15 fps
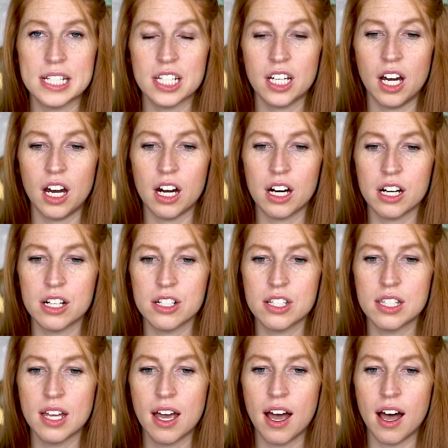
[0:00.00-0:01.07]

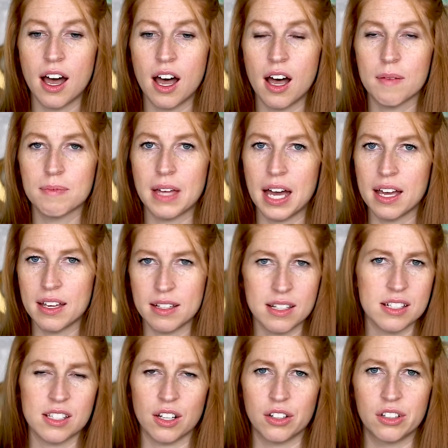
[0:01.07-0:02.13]
cards. That
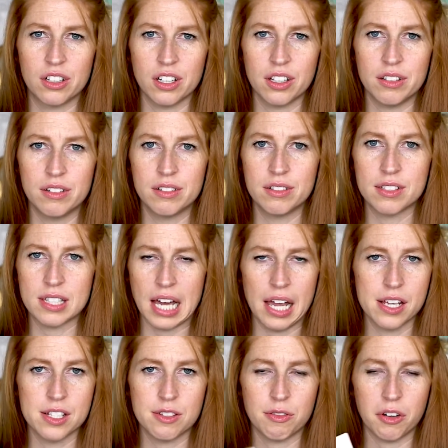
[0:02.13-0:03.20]
is a good
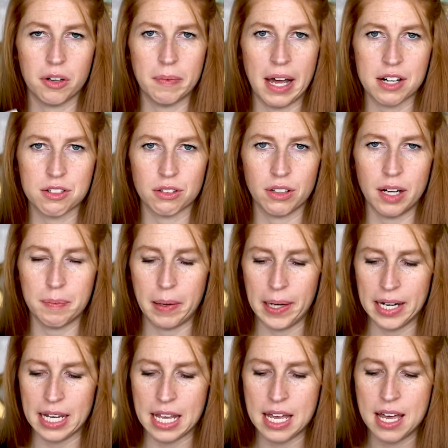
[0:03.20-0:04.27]
size for a bachelorette
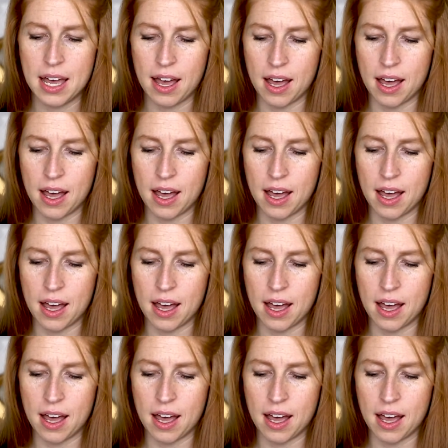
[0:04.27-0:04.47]
party.